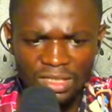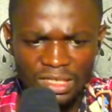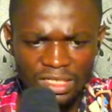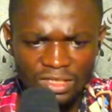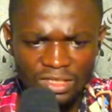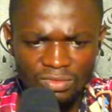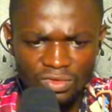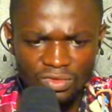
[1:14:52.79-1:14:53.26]

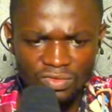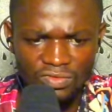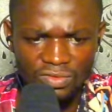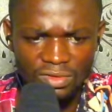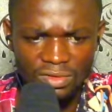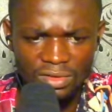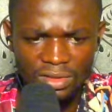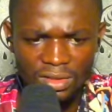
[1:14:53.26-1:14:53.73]
this move.
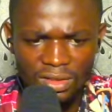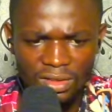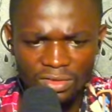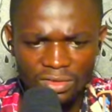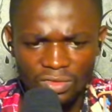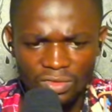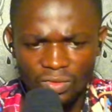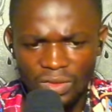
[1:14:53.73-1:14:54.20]

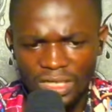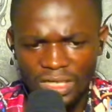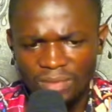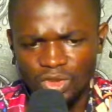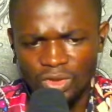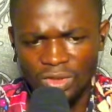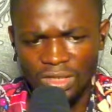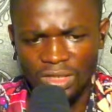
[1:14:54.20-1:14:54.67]
We
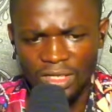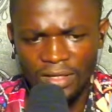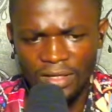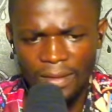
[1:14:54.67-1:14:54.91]
capture here.